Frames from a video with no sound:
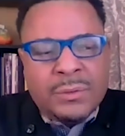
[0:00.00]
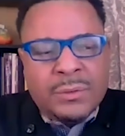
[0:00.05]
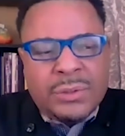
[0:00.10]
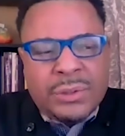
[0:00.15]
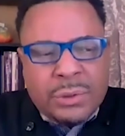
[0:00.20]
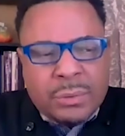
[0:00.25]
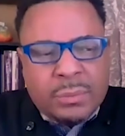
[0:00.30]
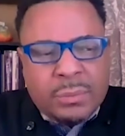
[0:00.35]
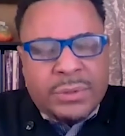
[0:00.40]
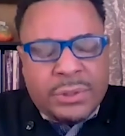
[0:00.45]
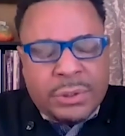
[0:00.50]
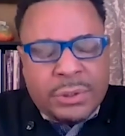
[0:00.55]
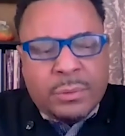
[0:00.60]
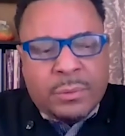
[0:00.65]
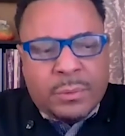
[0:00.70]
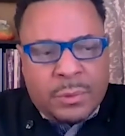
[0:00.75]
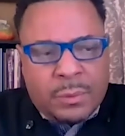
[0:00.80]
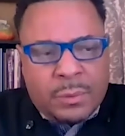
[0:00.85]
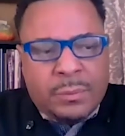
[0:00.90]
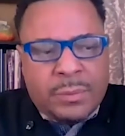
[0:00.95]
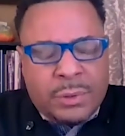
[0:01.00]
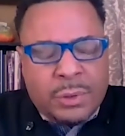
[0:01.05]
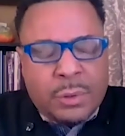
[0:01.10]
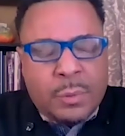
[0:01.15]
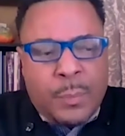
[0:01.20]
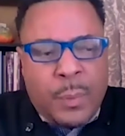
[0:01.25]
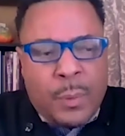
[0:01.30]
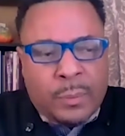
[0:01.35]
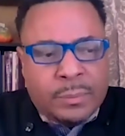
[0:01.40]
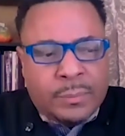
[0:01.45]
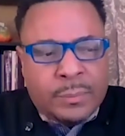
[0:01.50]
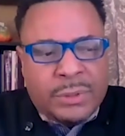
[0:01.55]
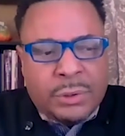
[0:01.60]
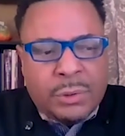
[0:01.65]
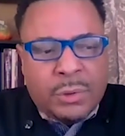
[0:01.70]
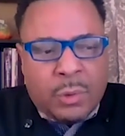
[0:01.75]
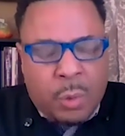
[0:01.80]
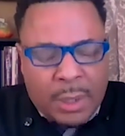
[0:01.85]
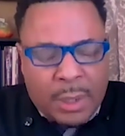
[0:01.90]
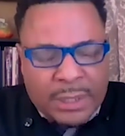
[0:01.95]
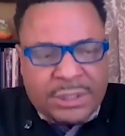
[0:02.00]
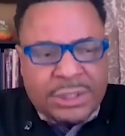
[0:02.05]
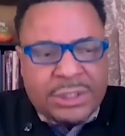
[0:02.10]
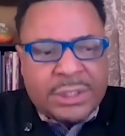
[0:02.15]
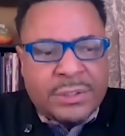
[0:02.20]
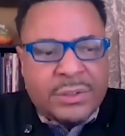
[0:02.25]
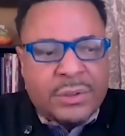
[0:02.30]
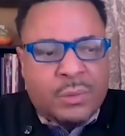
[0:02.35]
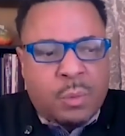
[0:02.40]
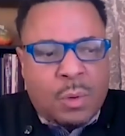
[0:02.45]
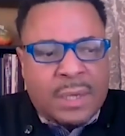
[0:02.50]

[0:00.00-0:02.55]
Two questions.